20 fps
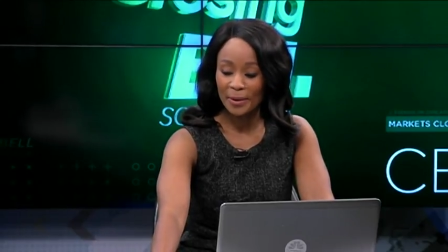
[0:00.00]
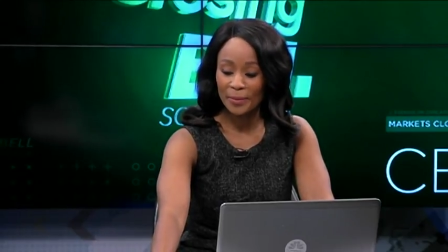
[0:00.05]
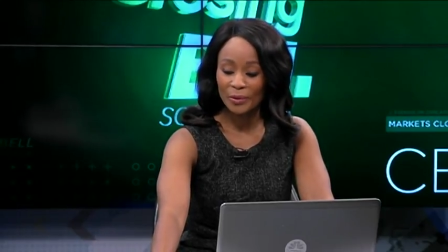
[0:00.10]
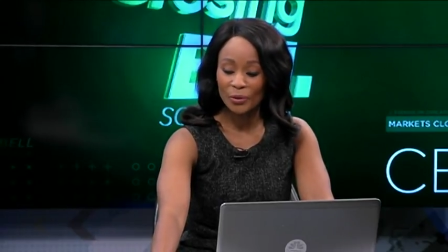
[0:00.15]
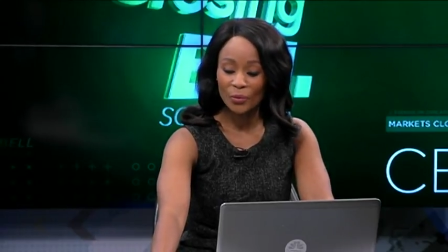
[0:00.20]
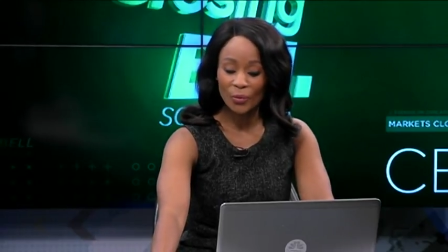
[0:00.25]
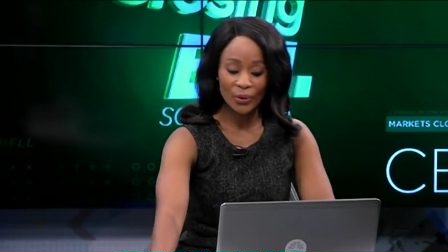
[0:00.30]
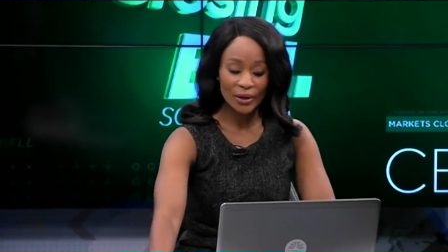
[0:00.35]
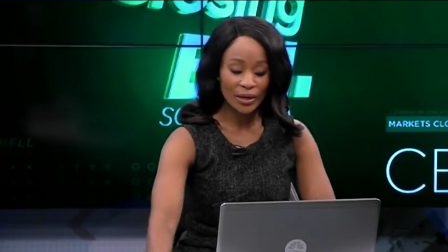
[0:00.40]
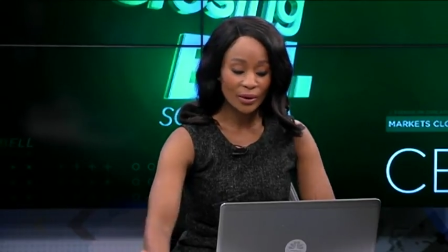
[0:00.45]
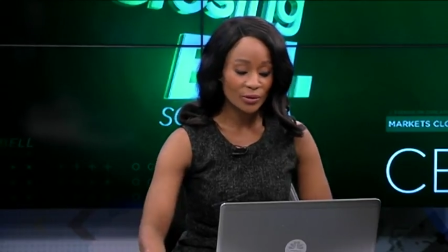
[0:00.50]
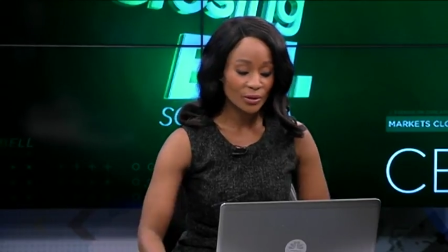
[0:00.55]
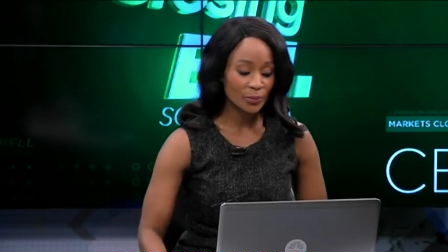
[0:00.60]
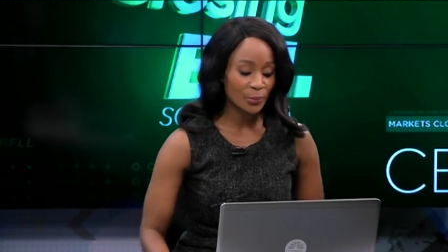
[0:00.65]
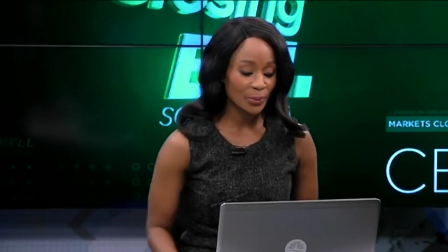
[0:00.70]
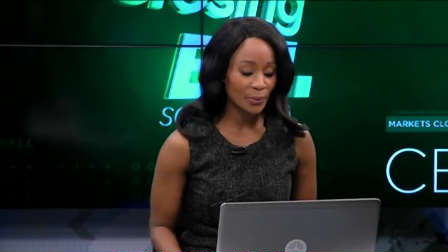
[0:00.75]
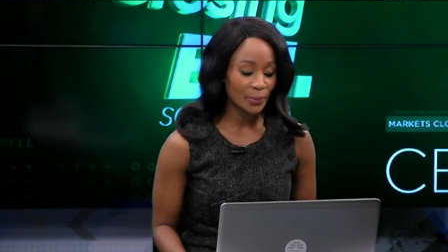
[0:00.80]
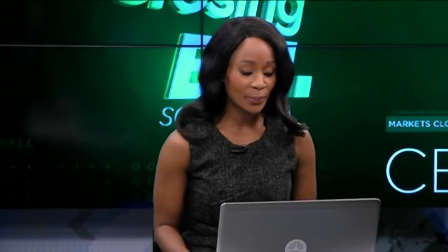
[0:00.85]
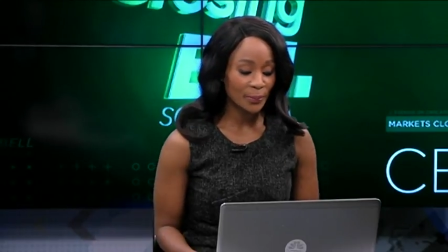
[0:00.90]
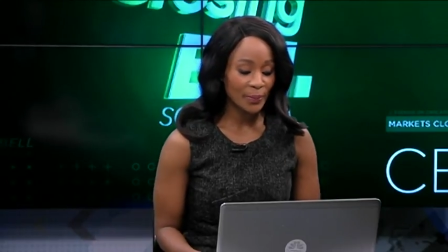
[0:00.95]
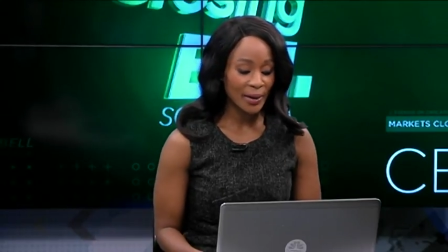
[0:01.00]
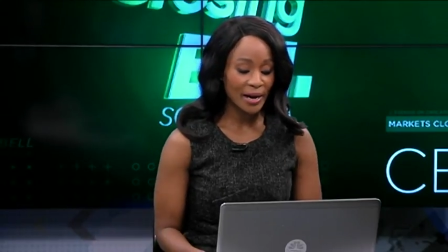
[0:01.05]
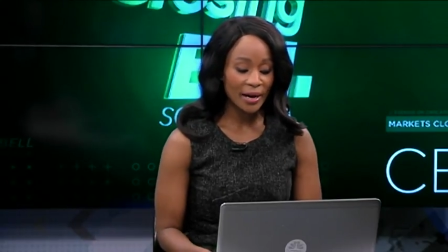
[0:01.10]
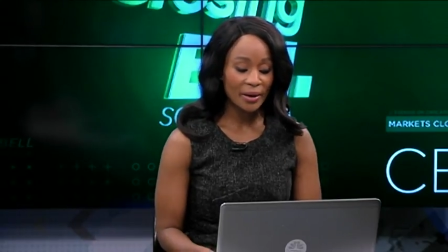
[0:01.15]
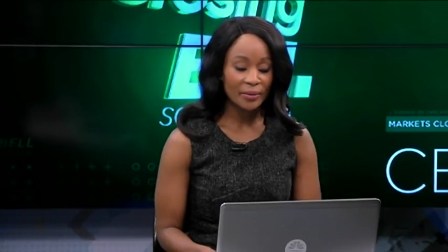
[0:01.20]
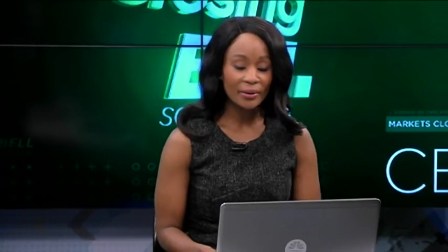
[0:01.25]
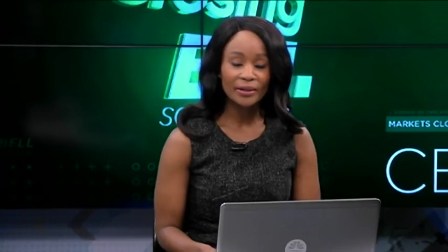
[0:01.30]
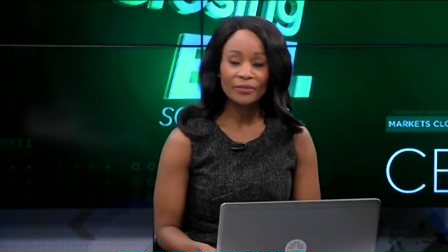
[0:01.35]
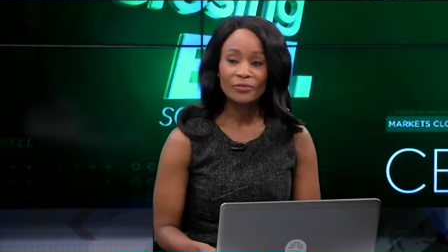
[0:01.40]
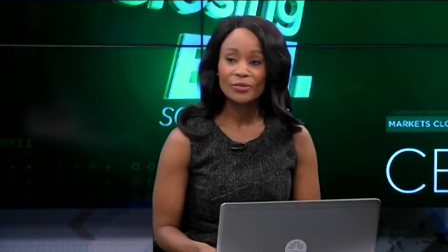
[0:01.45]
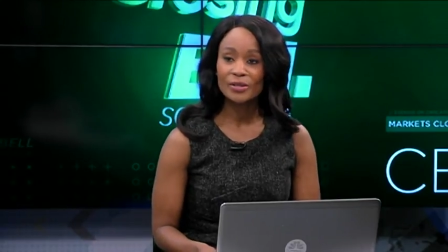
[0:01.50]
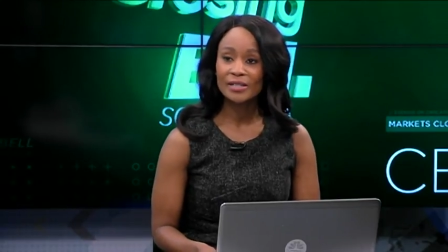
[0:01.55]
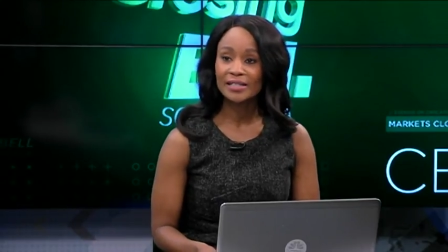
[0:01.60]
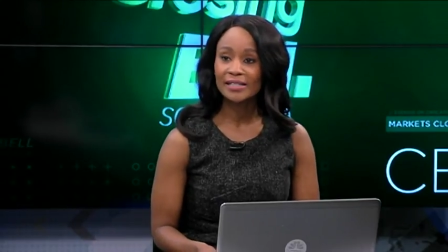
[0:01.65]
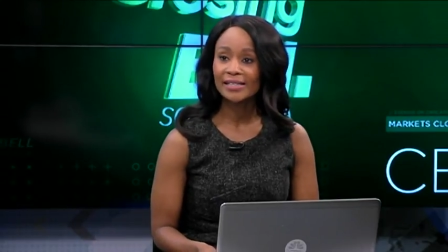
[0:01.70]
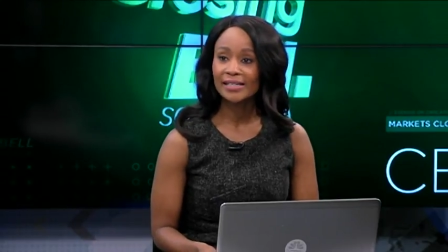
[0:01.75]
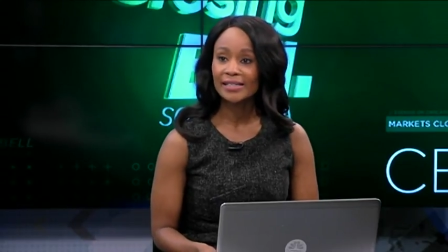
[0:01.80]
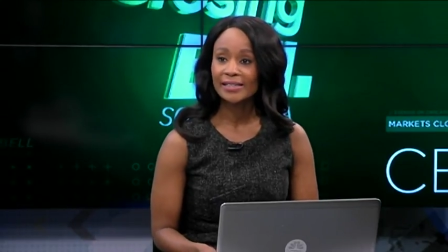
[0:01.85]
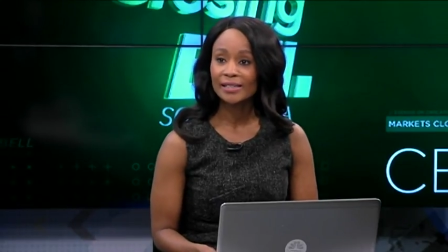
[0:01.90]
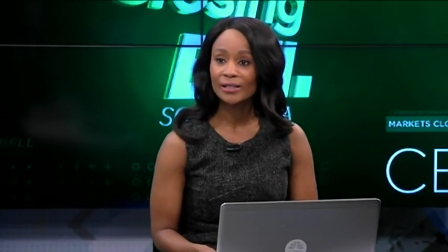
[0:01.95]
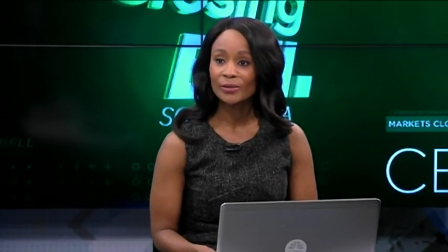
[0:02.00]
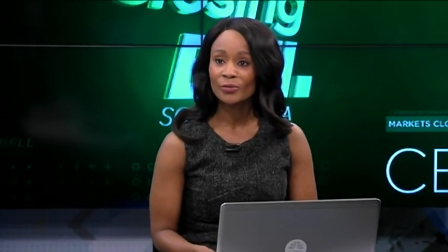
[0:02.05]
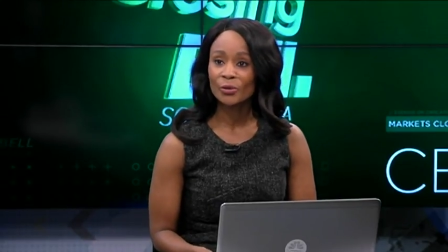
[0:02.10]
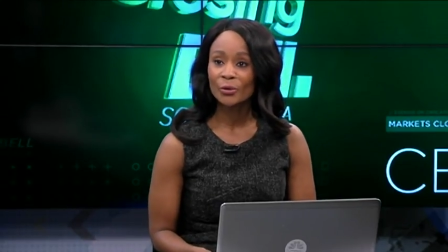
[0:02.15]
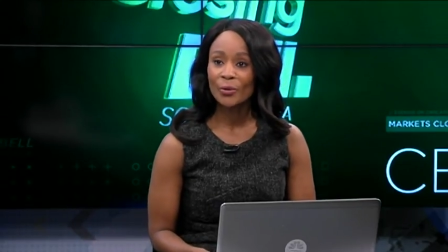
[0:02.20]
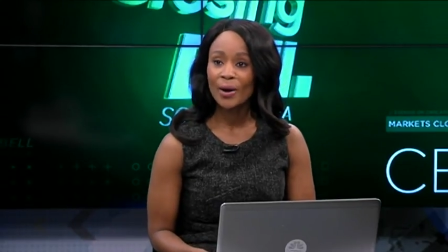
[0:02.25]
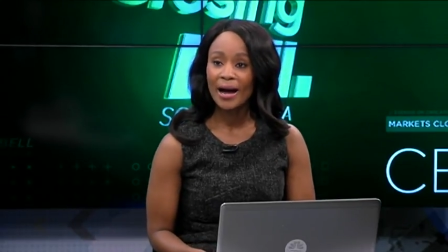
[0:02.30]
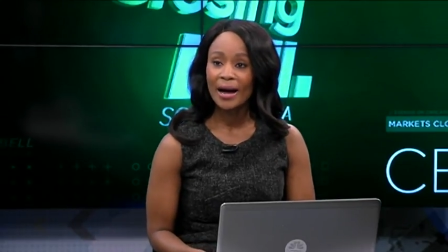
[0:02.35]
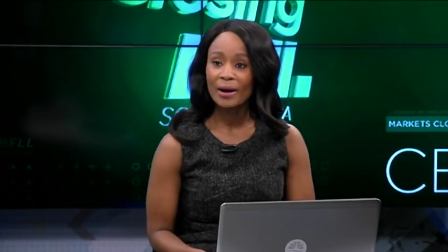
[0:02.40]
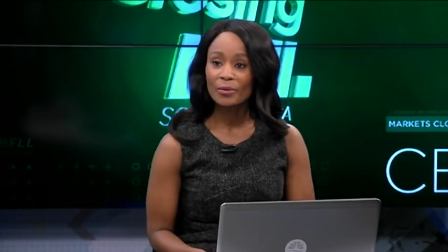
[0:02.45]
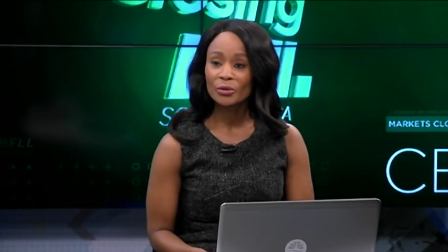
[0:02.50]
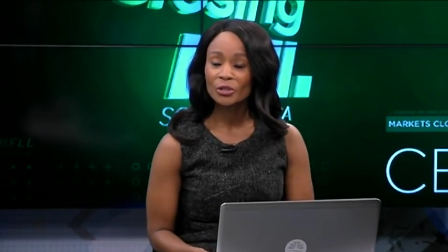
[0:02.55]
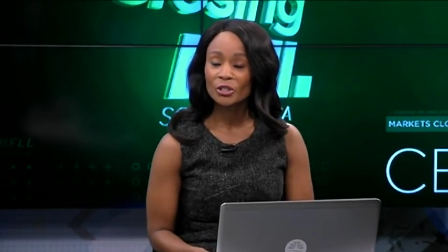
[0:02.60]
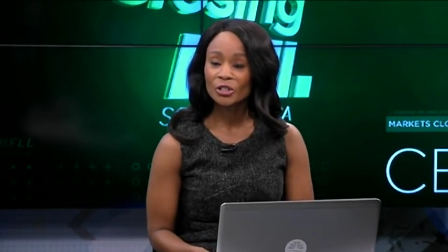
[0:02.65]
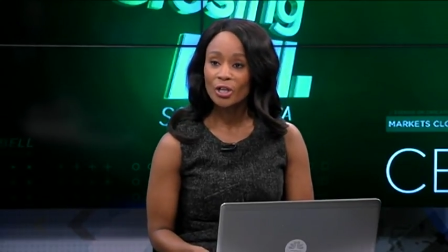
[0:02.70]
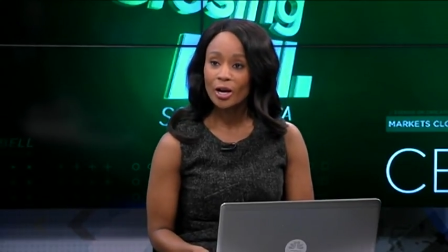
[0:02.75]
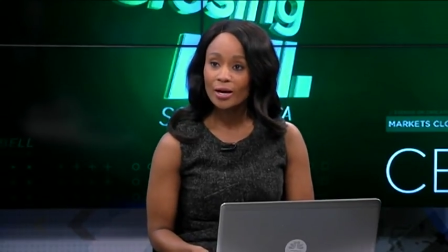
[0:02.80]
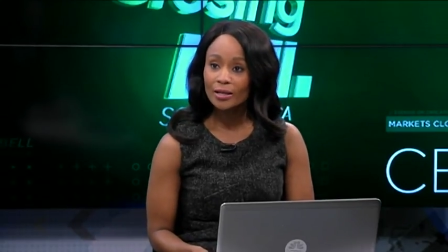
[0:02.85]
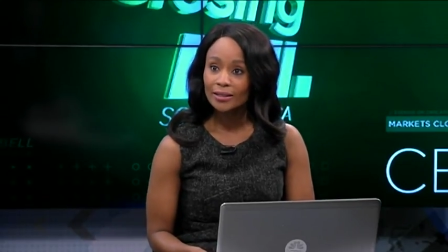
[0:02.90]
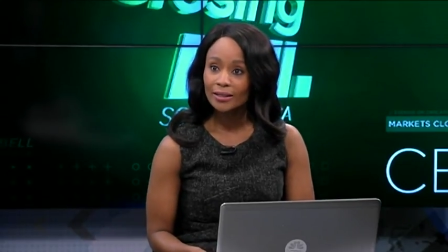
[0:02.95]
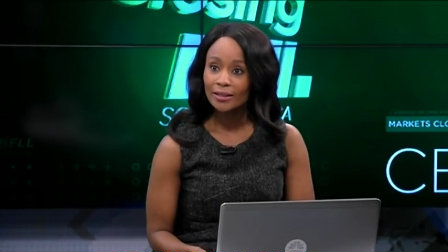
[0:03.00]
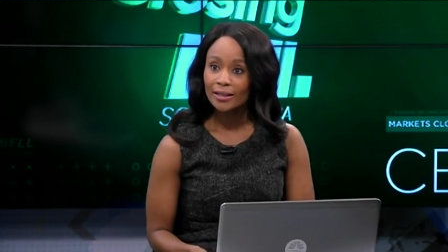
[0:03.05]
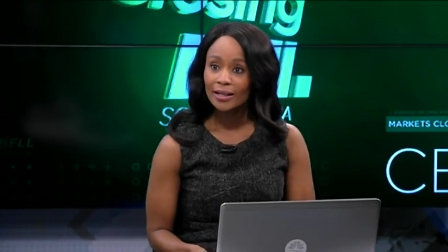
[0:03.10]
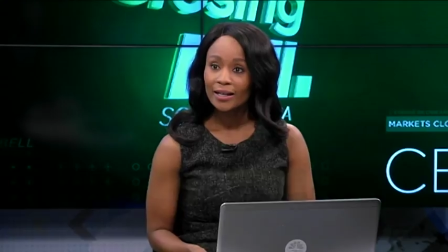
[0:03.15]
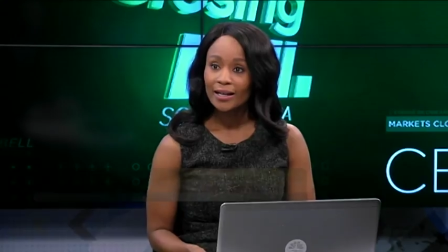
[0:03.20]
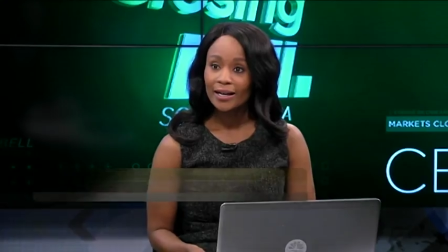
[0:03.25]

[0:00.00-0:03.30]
I mean, when I was preparing for this interview, I was shocked